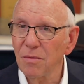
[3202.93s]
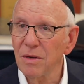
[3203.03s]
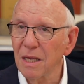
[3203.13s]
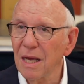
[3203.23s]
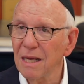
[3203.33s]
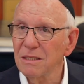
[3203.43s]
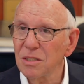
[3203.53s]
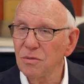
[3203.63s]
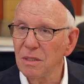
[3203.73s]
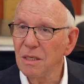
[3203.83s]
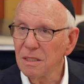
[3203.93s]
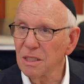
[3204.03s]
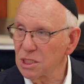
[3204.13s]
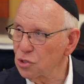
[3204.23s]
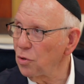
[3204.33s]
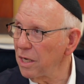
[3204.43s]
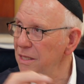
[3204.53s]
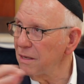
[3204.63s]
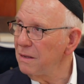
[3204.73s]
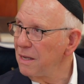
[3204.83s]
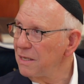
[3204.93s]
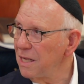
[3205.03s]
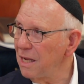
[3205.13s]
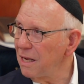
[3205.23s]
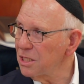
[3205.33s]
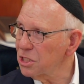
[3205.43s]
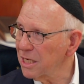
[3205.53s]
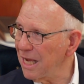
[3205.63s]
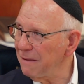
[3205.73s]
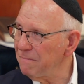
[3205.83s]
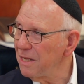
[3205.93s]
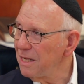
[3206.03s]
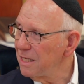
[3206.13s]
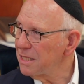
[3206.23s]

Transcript: they were the guys who destroyed the Shechem.